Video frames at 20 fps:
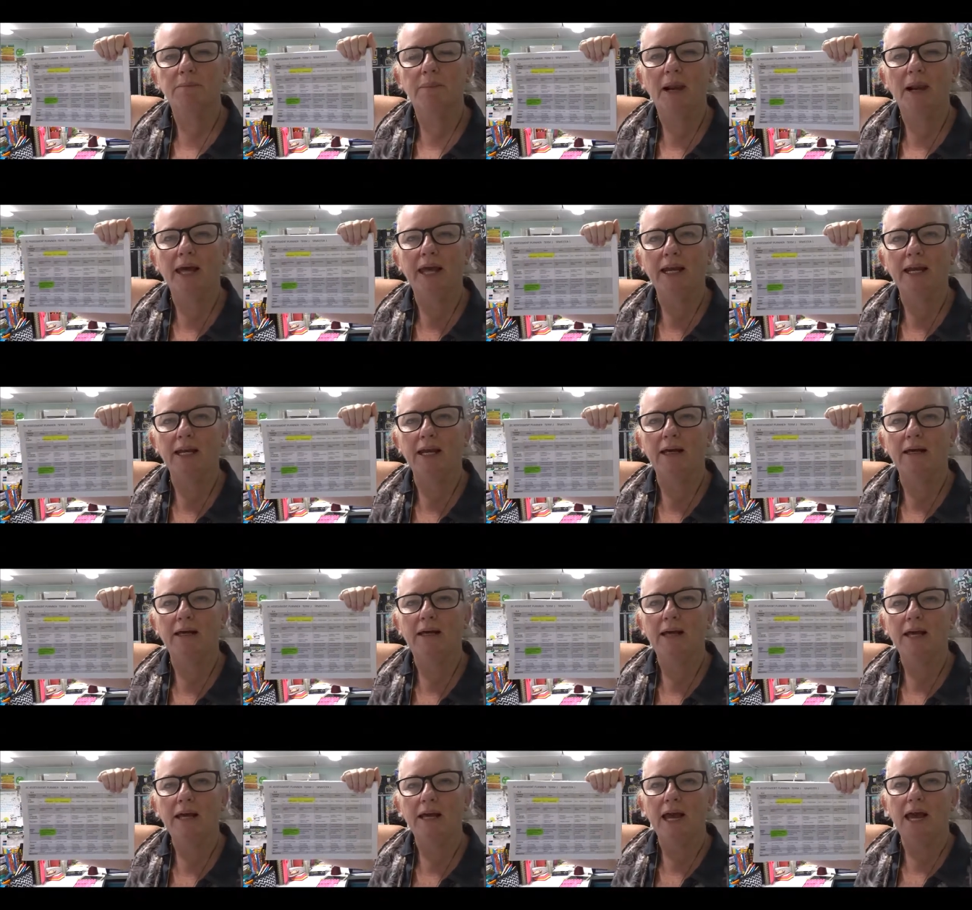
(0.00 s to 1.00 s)
planner,
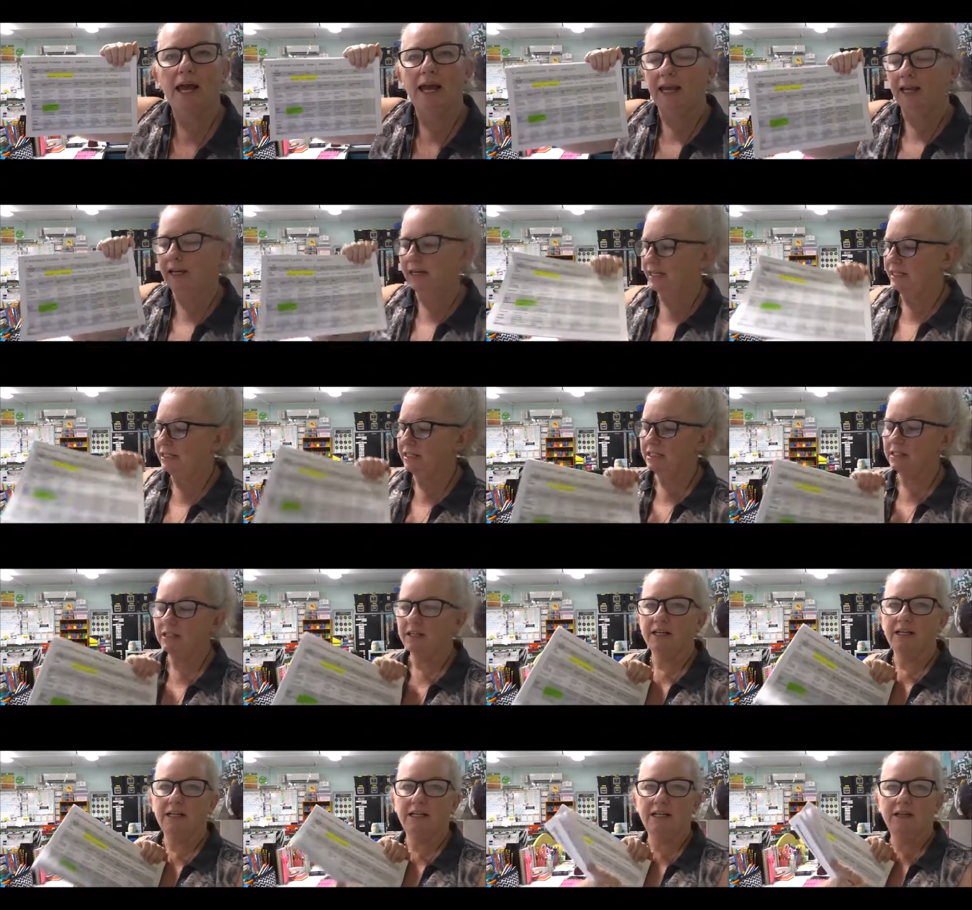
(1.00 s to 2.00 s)
and
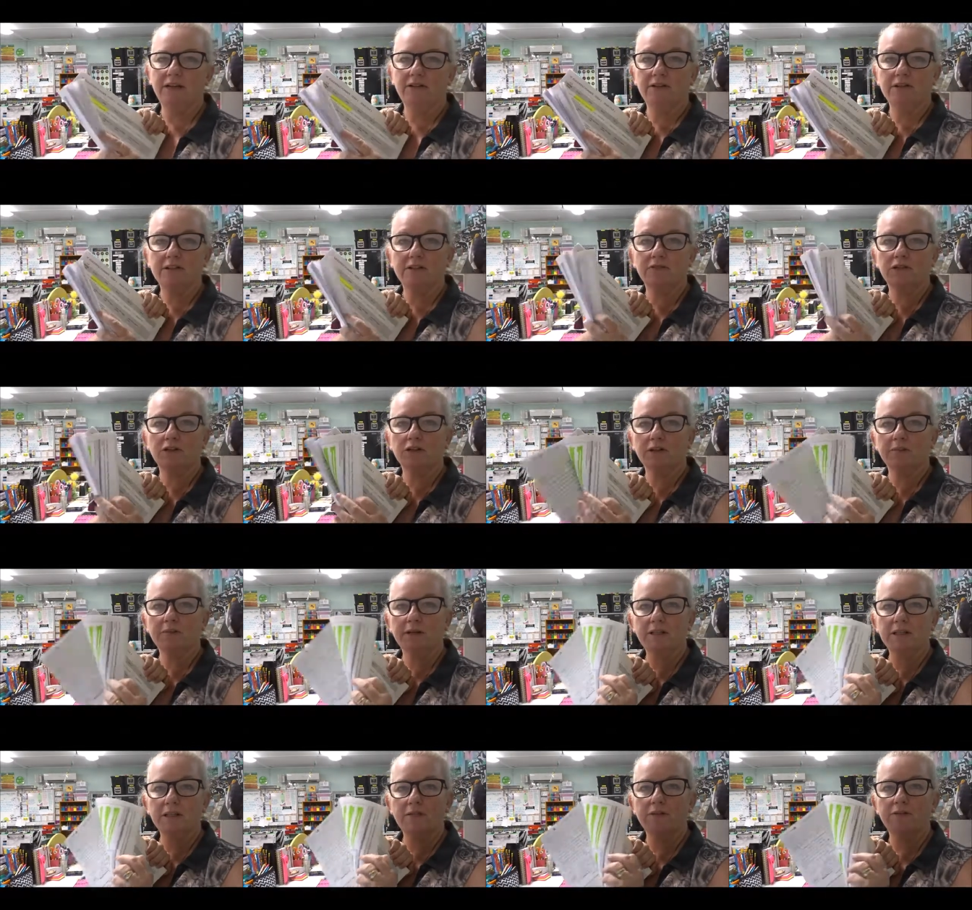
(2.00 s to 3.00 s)
inside here is, I've talked
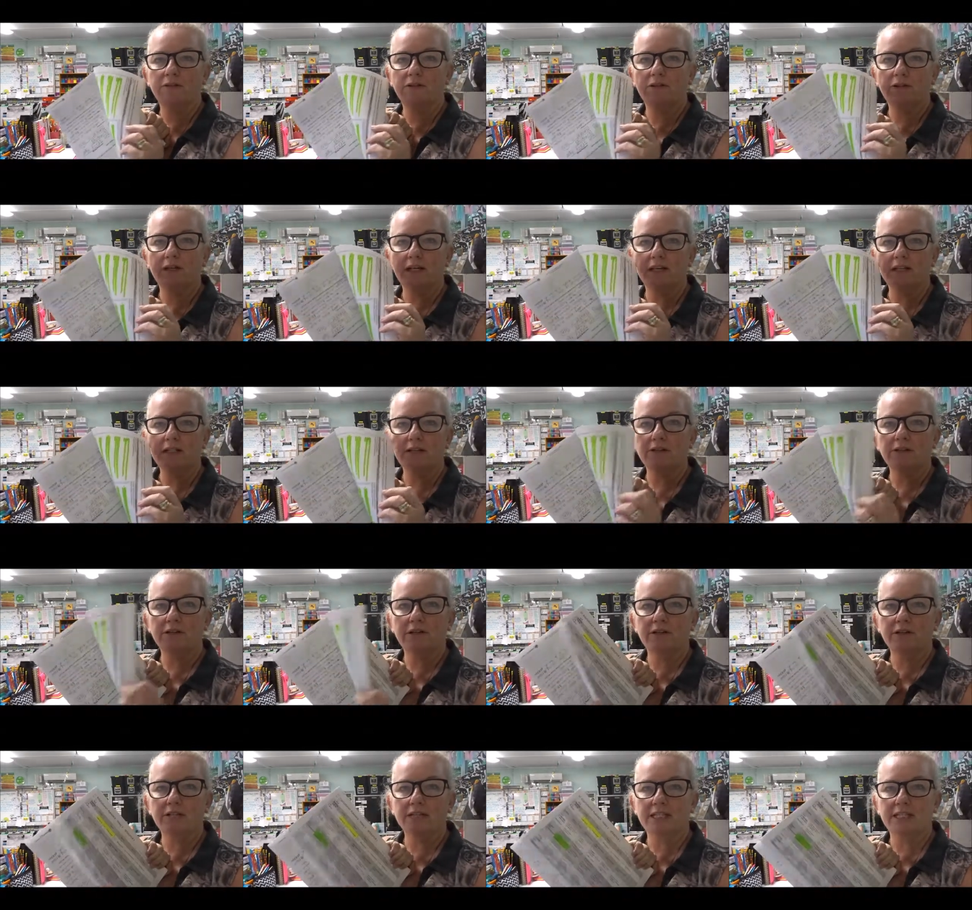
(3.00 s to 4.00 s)
about this before, it has all
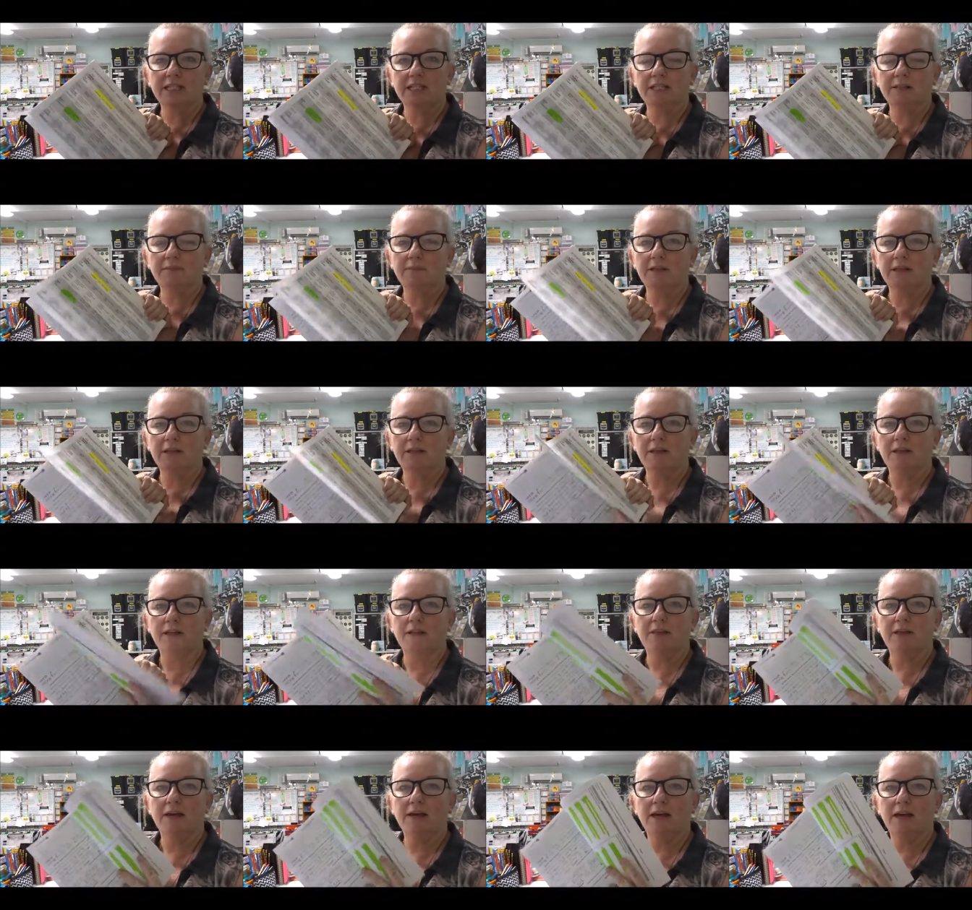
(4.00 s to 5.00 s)
their assessment that
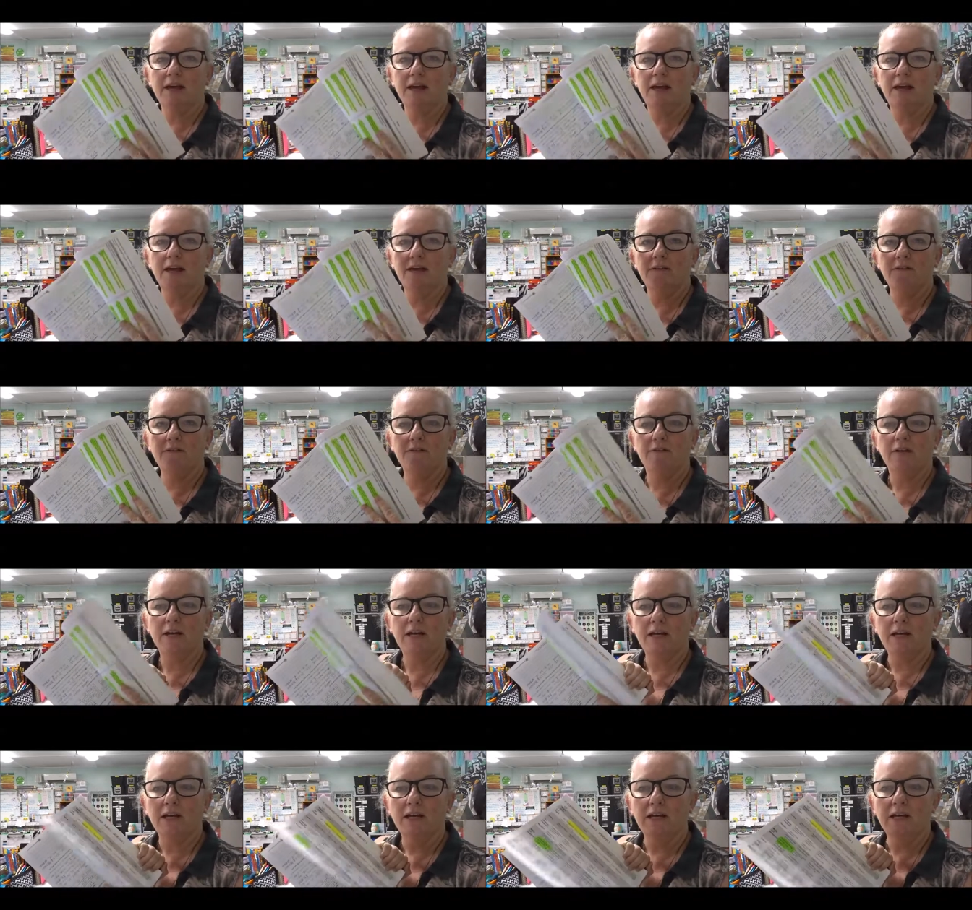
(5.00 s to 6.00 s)
they have
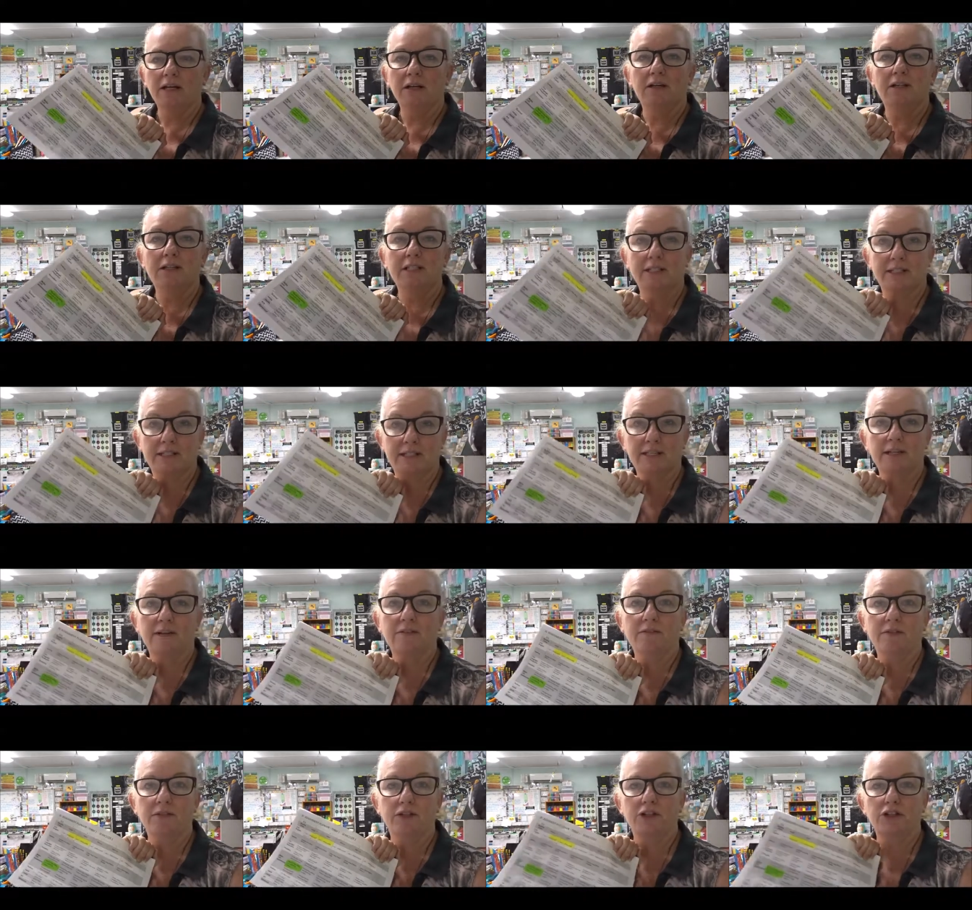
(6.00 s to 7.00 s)
done
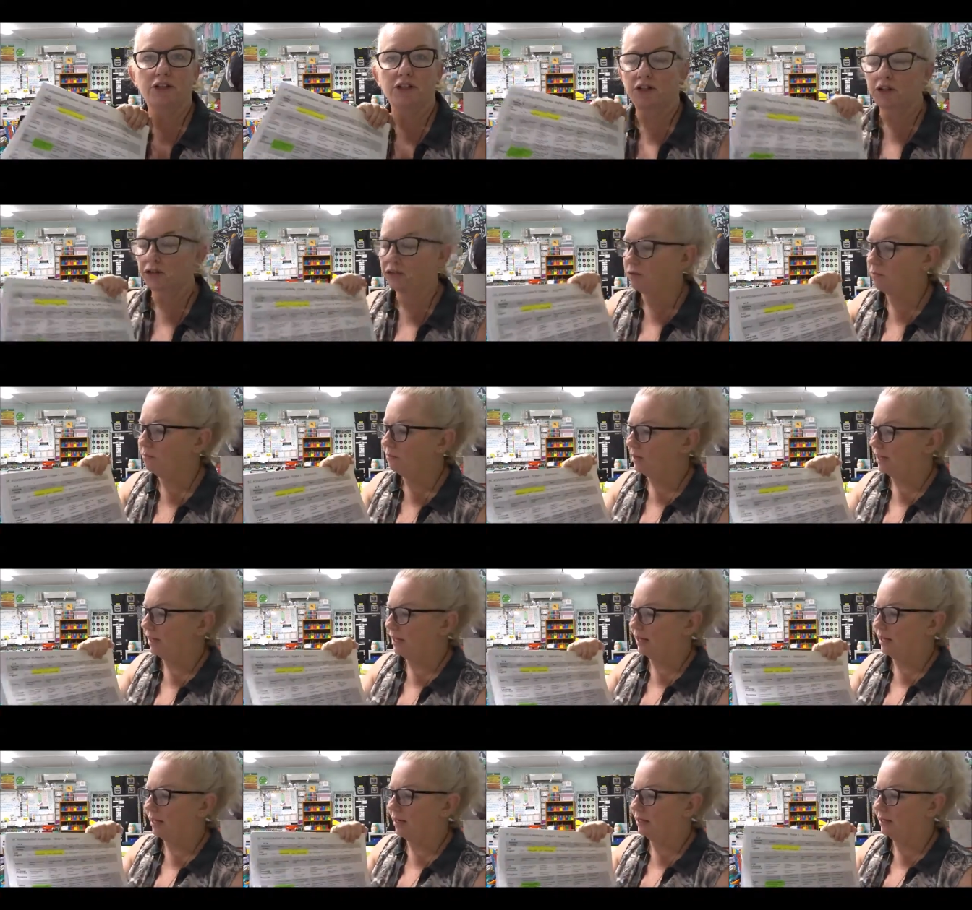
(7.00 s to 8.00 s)
for the term.
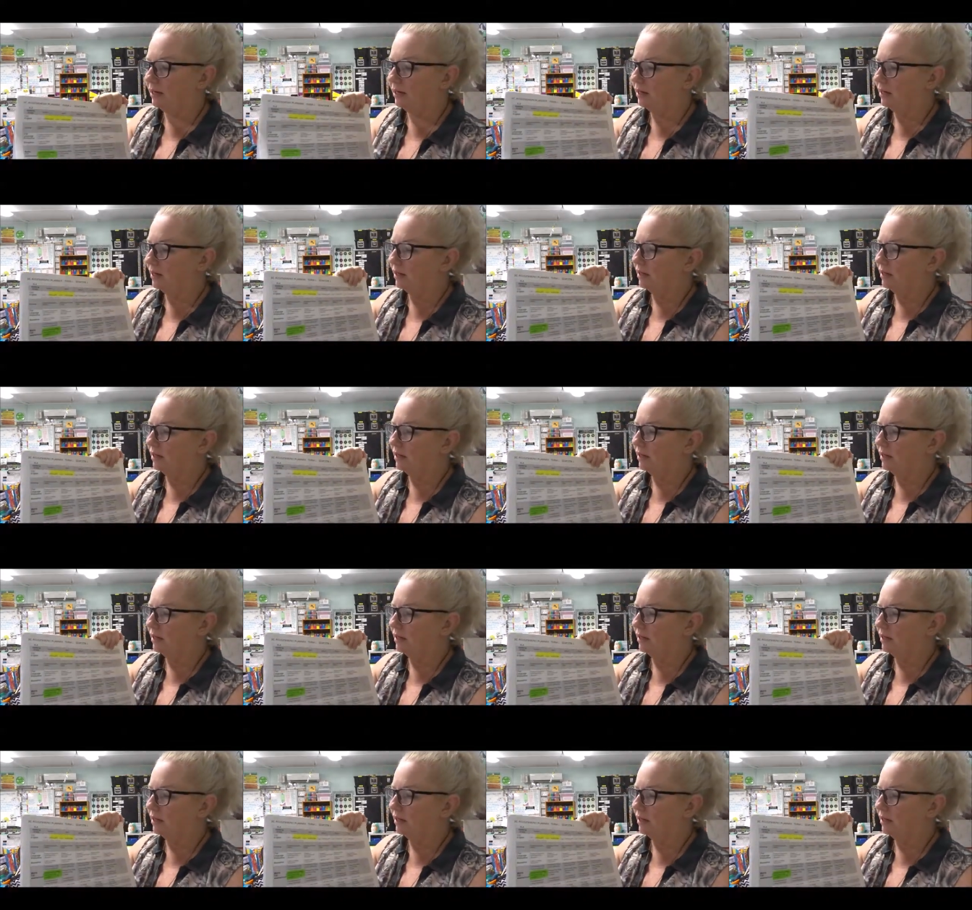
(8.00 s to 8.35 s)
And